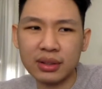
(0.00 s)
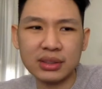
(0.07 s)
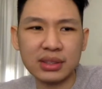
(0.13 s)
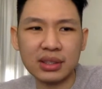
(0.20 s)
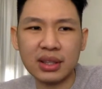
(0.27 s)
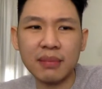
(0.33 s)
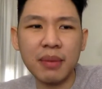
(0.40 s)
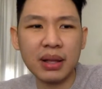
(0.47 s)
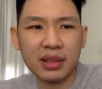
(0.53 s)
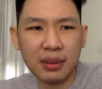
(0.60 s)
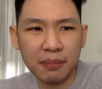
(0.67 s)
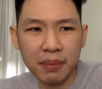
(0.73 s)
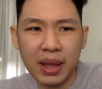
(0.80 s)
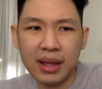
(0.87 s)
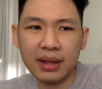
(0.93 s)
it's a
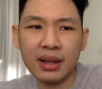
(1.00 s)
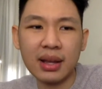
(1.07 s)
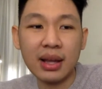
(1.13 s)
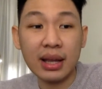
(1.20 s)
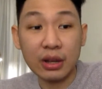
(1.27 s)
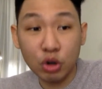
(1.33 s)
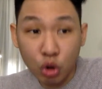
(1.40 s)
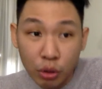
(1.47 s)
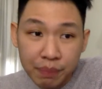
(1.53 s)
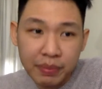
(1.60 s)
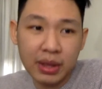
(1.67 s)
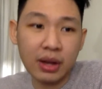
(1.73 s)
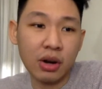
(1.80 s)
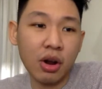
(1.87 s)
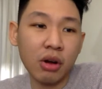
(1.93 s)
thematic play. It could
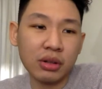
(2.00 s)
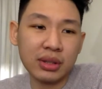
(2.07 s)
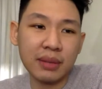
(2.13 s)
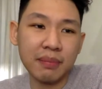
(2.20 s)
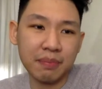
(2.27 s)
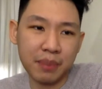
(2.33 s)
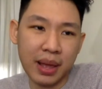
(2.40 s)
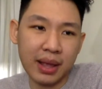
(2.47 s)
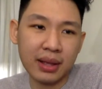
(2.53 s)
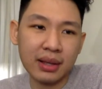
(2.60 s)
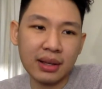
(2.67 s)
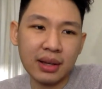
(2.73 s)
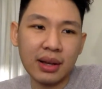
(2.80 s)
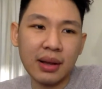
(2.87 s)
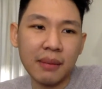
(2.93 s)
be a long-term
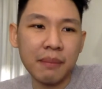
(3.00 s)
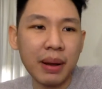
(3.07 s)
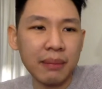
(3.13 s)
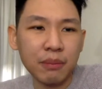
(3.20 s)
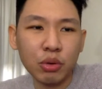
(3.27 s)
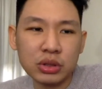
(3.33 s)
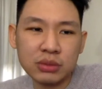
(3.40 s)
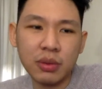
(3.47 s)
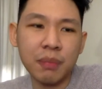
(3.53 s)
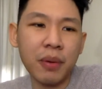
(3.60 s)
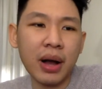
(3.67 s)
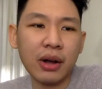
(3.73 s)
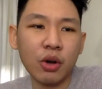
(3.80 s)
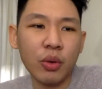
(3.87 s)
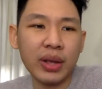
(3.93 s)
play, but most people
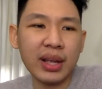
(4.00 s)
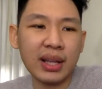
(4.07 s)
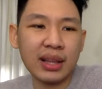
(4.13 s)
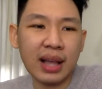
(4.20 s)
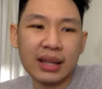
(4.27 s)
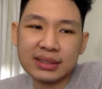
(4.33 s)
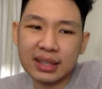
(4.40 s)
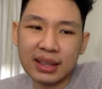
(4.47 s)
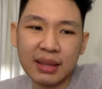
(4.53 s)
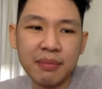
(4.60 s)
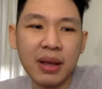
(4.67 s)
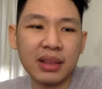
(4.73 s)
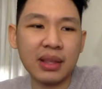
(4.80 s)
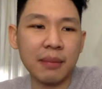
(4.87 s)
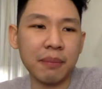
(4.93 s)
are going in as a
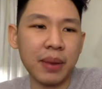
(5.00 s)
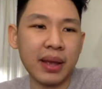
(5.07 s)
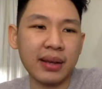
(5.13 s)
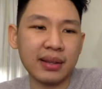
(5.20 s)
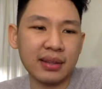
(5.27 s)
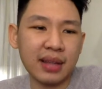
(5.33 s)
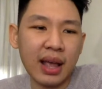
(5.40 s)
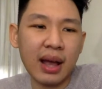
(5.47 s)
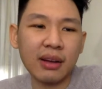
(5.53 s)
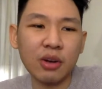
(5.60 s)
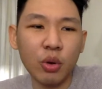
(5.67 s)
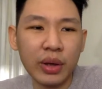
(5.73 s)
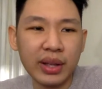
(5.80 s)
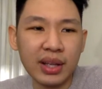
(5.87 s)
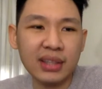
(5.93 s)
thematic play. They are
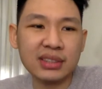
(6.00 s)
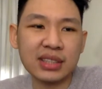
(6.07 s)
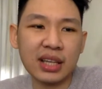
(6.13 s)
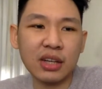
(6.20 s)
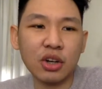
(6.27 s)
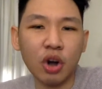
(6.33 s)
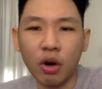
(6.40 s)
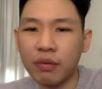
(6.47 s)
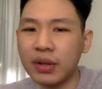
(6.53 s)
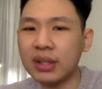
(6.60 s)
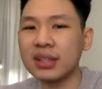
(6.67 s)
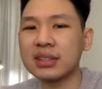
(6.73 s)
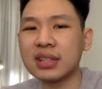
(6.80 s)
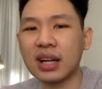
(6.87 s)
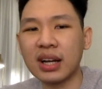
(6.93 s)
going in saying
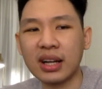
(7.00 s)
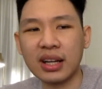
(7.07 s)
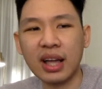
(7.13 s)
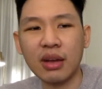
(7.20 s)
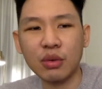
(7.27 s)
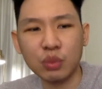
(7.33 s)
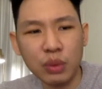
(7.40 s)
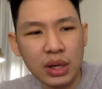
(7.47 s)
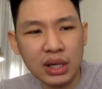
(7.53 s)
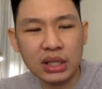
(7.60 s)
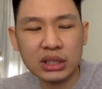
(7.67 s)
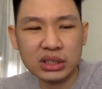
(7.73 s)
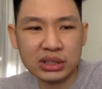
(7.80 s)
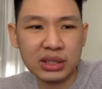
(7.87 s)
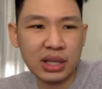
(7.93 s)
COVID is going to get
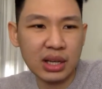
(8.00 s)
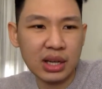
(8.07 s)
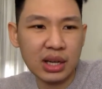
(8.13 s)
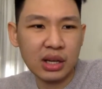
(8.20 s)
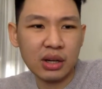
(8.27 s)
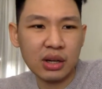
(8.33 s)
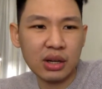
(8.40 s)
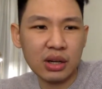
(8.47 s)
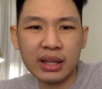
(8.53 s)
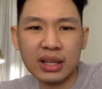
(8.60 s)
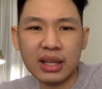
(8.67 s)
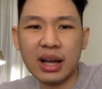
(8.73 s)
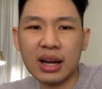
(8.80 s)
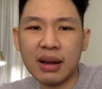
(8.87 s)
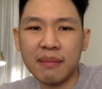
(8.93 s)
worse, right?
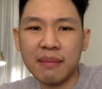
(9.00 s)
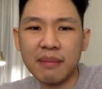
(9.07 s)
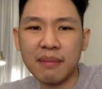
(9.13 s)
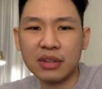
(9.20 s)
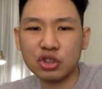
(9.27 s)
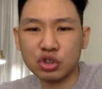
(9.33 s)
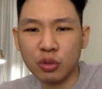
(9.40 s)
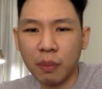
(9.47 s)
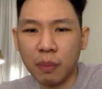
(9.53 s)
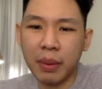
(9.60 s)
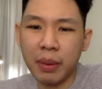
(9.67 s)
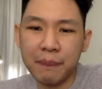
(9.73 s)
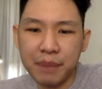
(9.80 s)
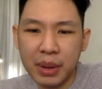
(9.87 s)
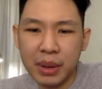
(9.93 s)
They're going to make
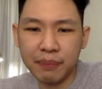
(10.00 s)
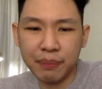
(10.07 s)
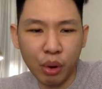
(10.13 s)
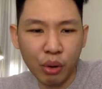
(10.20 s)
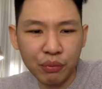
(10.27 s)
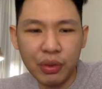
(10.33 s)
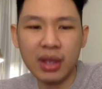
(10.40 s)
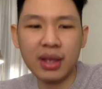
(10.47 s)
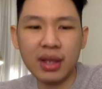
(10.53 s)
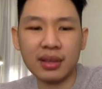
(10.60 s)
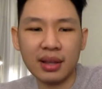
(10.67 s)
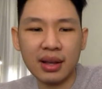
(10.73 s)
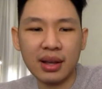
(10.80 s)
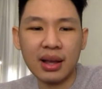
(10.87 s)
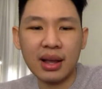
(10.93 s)
super big profit.